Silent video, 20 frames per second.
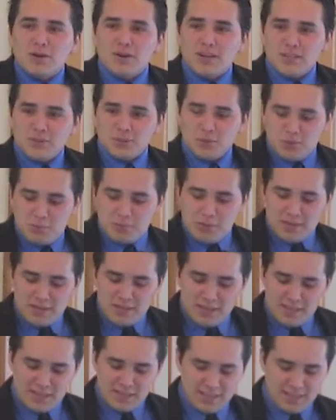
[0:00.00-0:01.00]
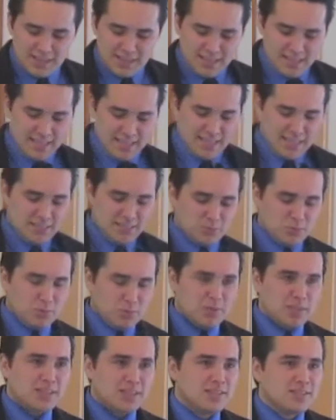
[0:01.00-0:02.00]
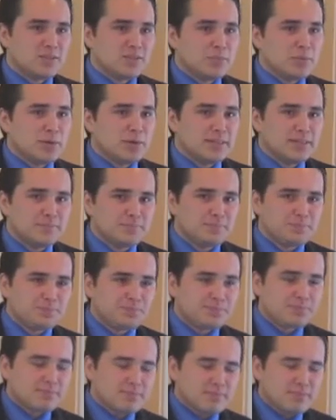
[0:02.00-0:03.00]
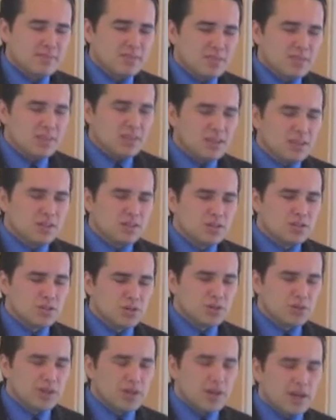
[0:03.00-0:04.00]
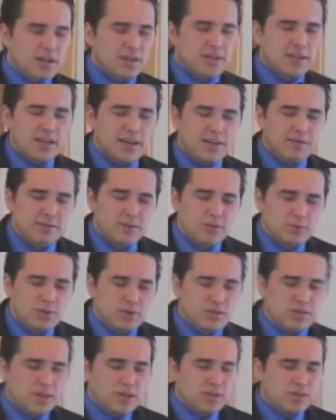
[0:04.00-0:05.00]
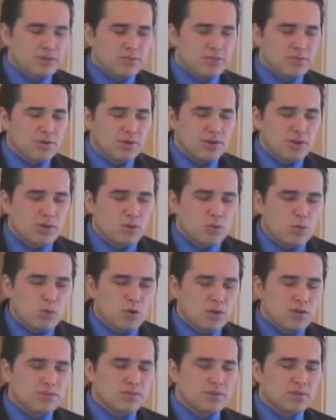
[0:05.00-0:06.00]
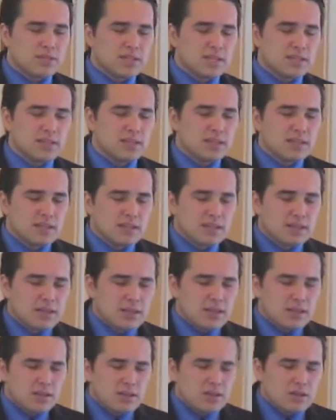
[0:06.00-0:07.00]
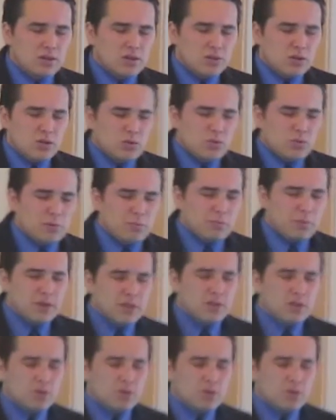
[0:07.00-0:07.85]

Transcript: your heads with me as we begin this morning? Dear God in heaven, we thank you for another wonderful day. We pray,